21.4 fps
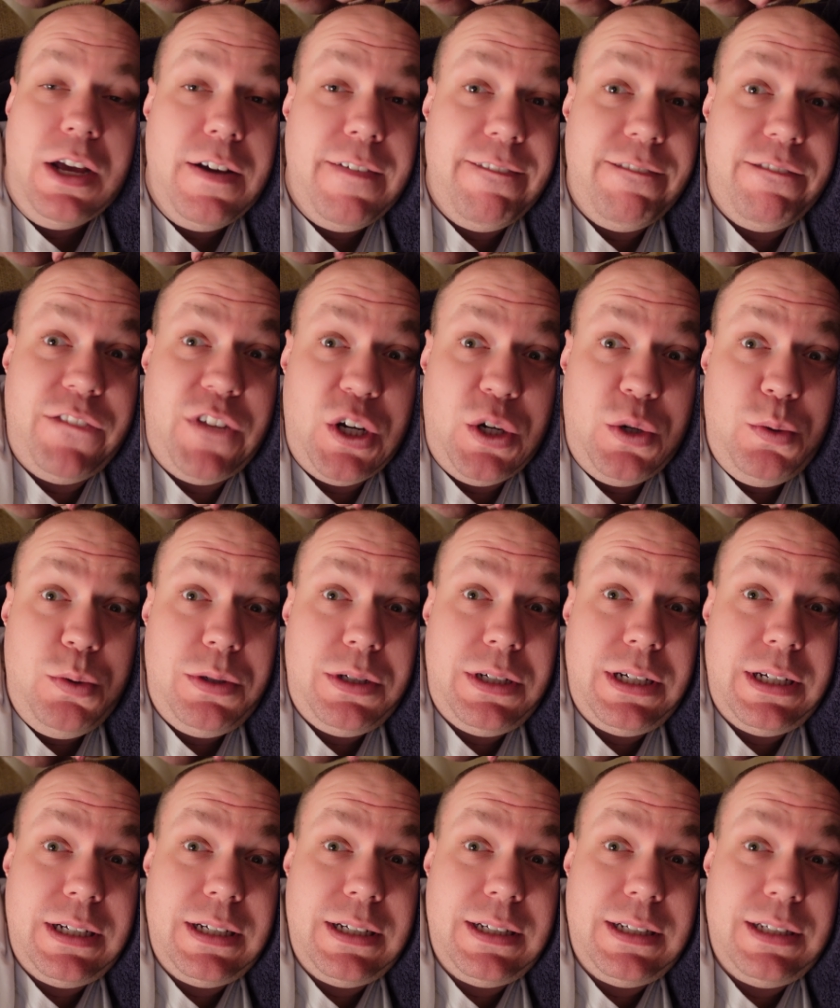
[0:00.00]
vote,
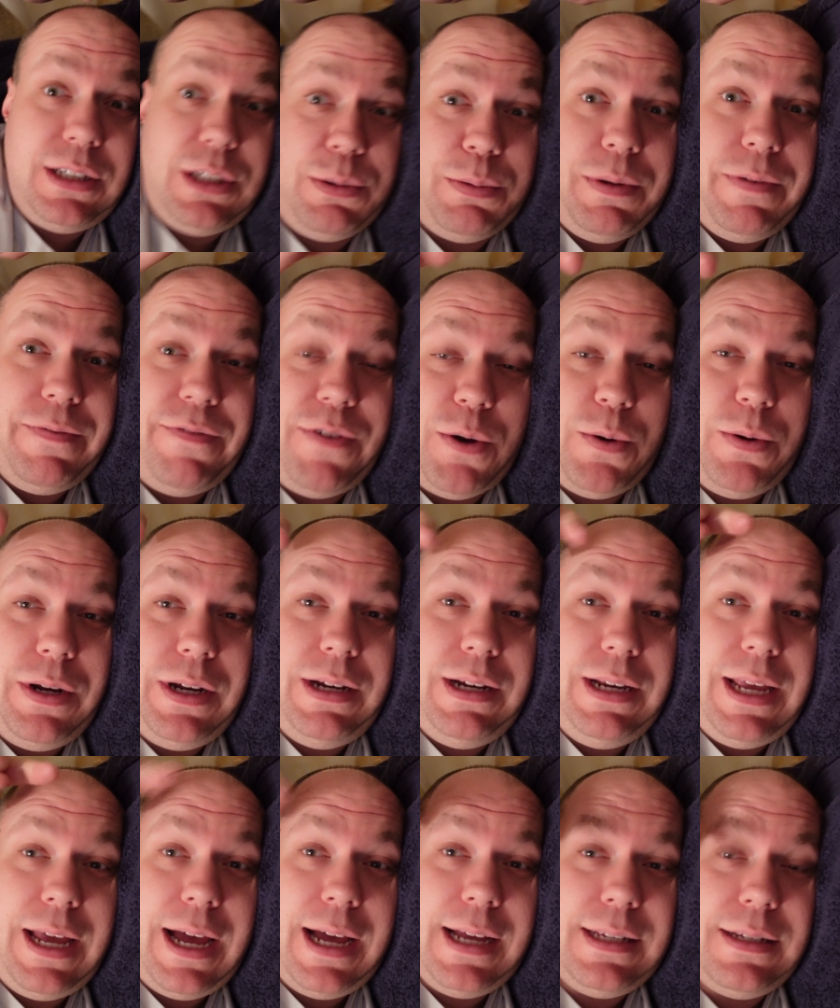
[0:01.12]
so we voted,
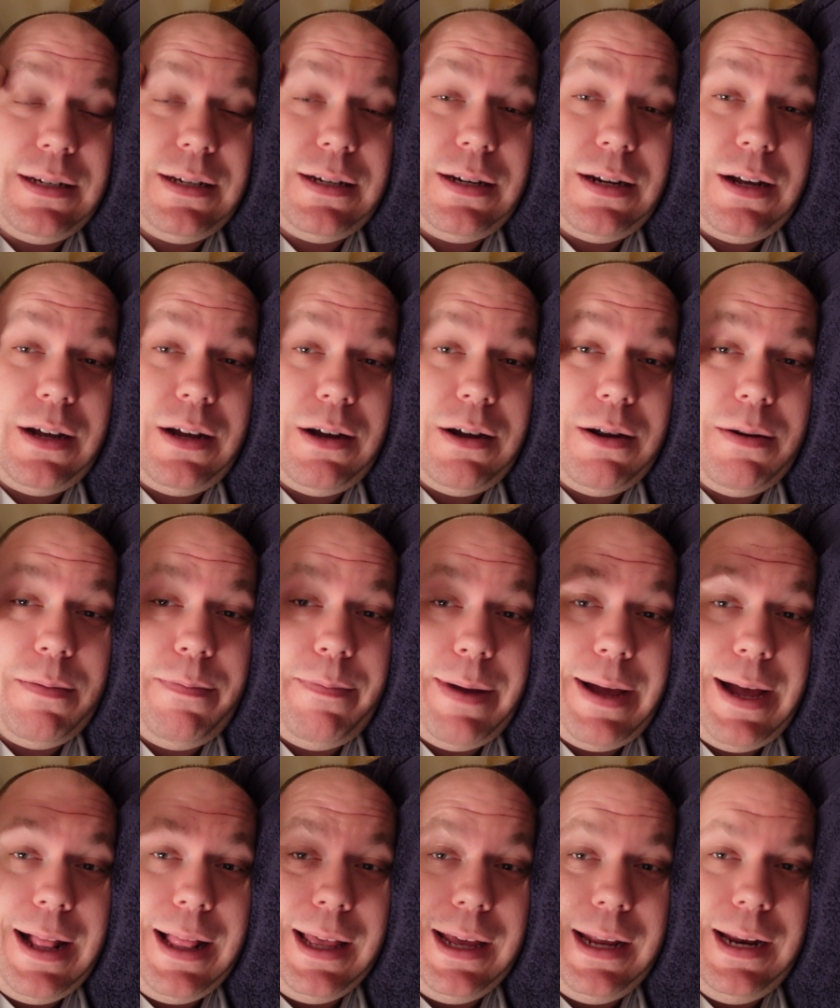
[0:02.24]
casted our
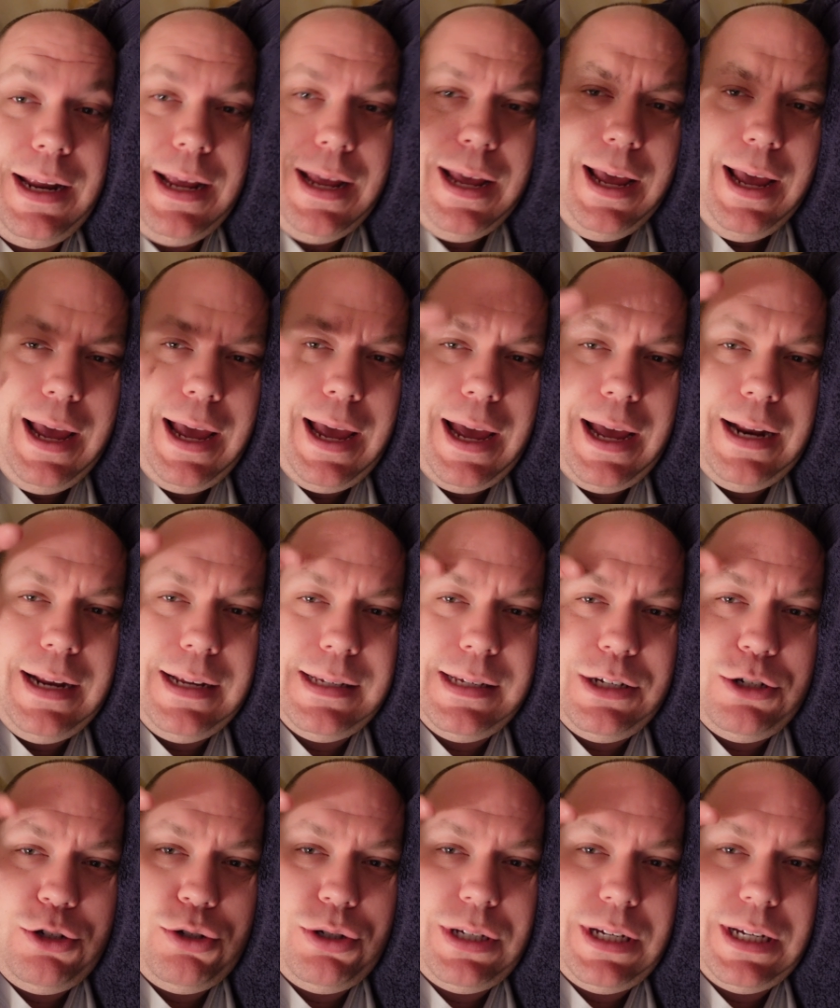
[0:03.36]
ballot, and it's
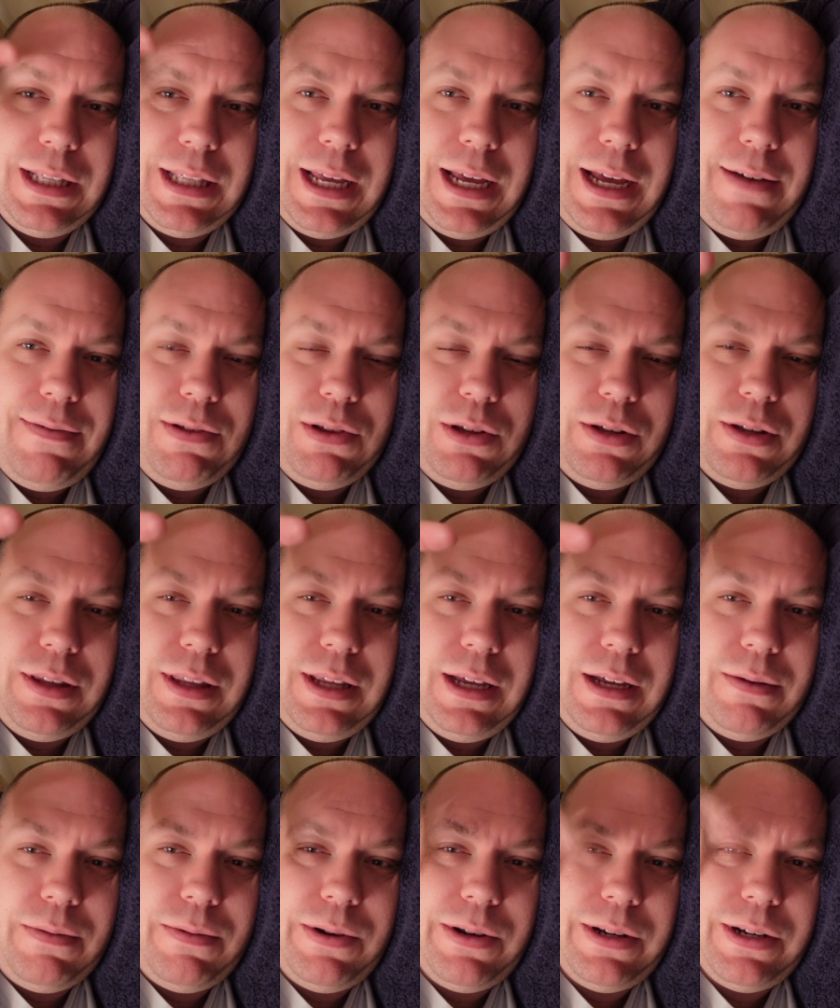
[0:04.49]
interesting. They have a little
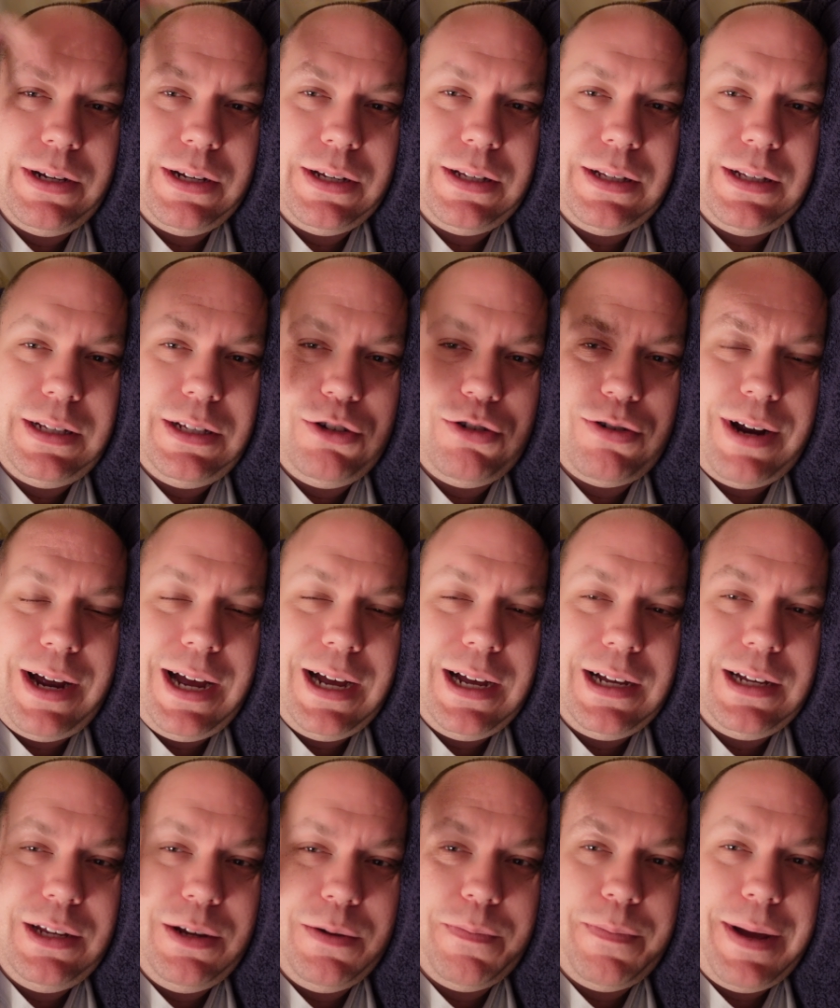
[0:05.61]
thing where it'll track
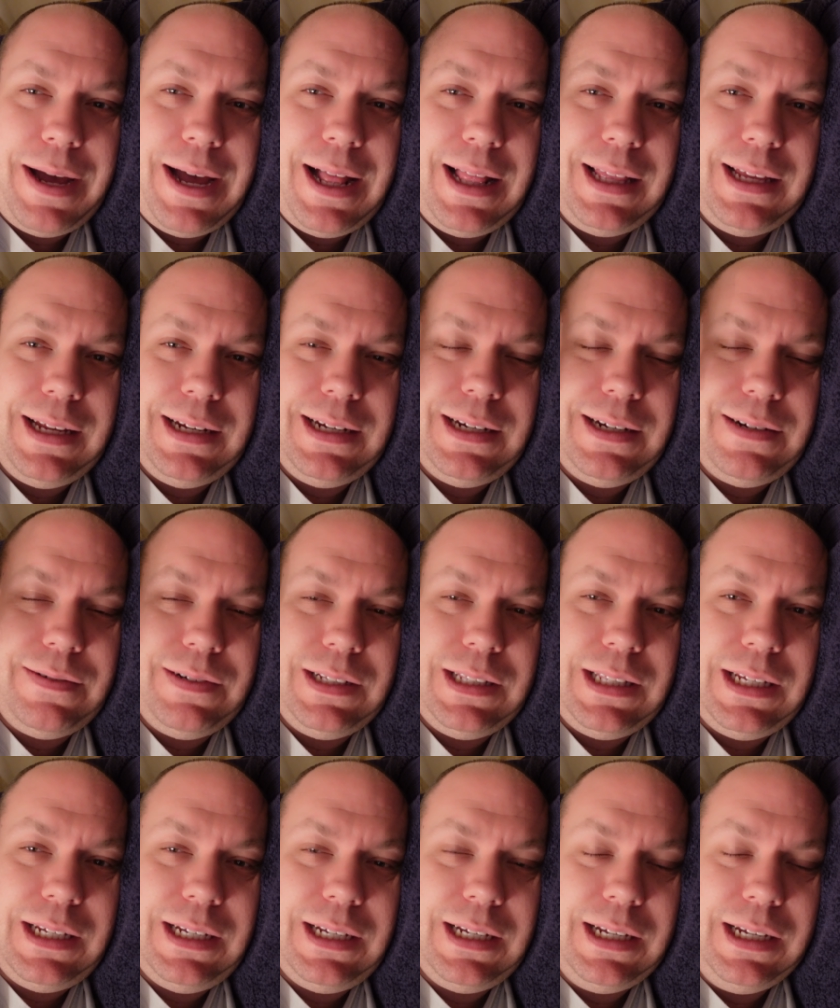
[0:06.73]
your ballot and
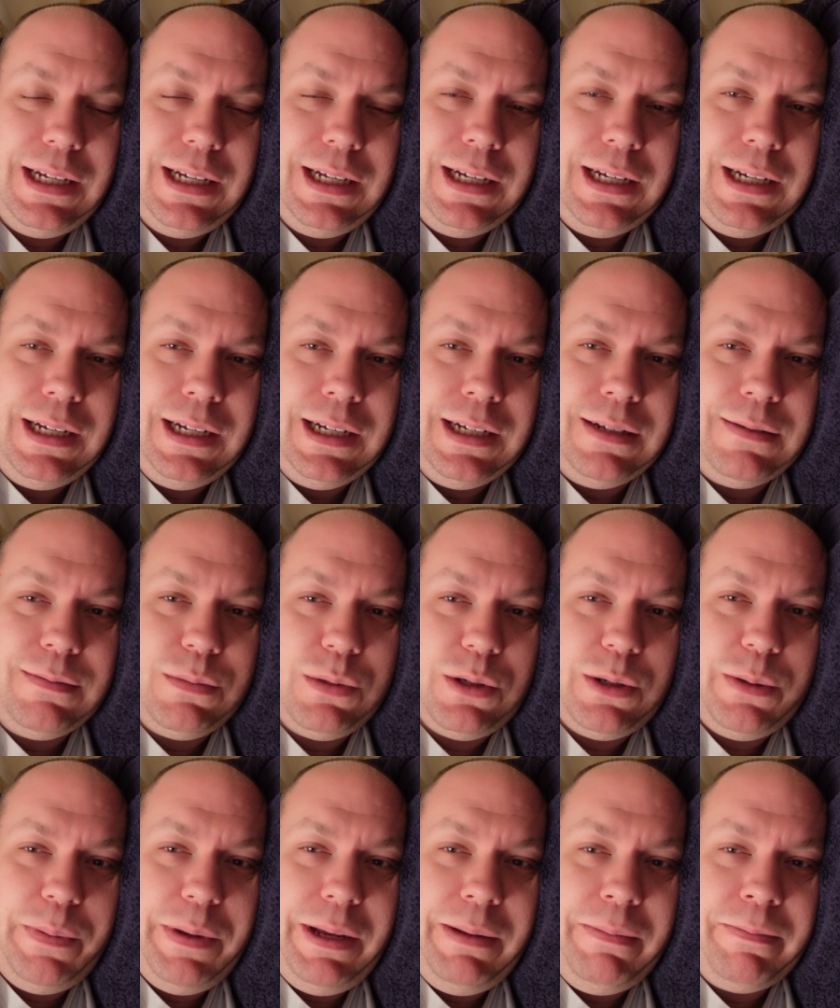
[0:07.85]
everything, so
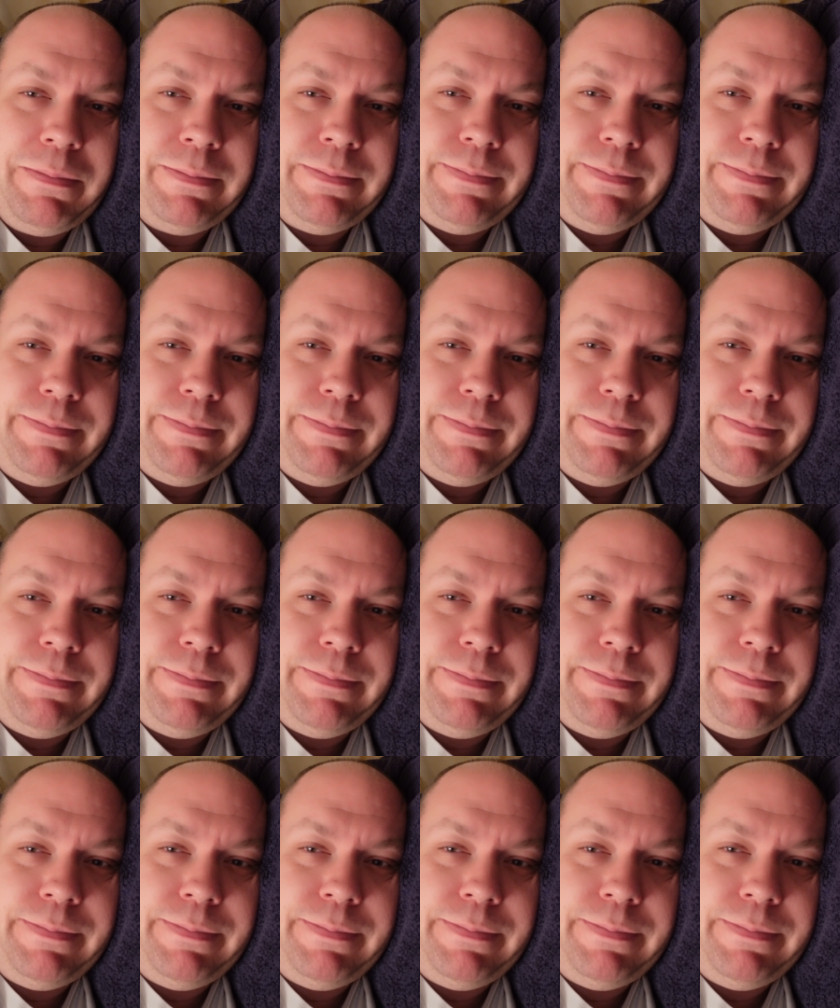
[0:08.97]
it'll be